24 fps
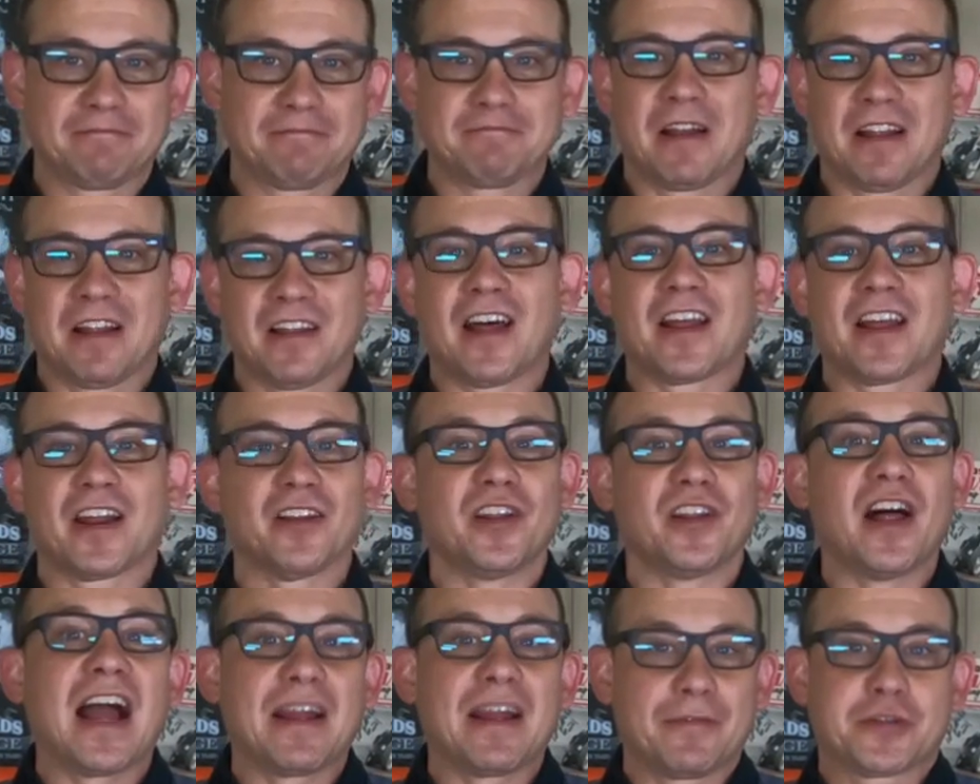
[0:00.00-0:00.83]
a lot of
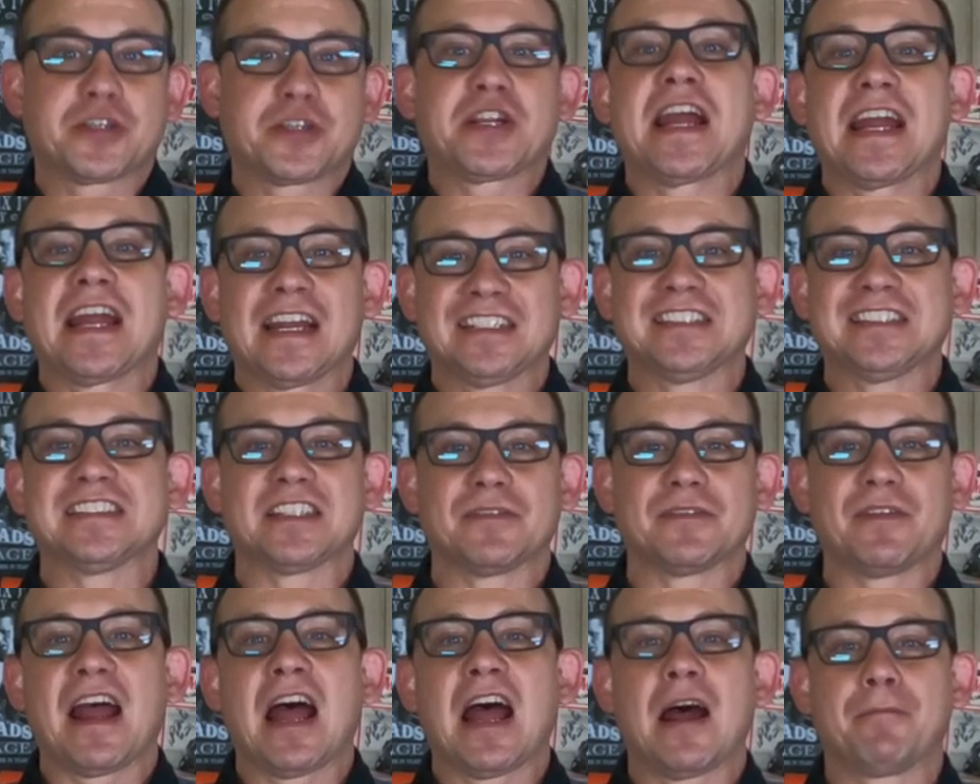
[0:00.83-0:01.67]
life changes
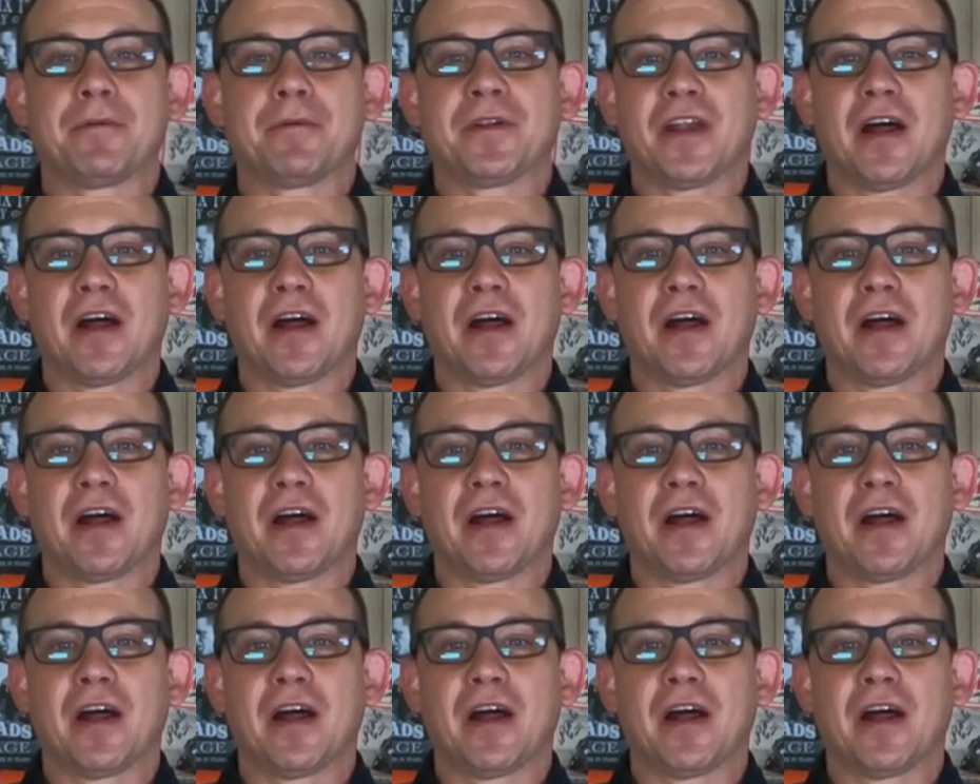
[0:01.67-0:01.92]
have happened.